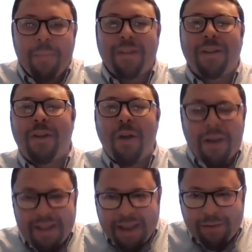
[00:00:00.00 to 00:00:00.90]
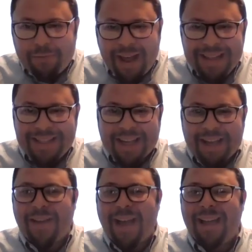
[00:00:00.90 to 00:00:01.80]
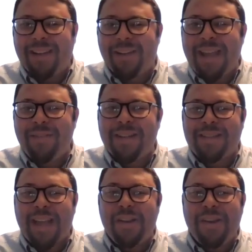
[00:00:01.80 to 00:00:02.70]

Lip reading: but they'll go on the offensive and they'll even say,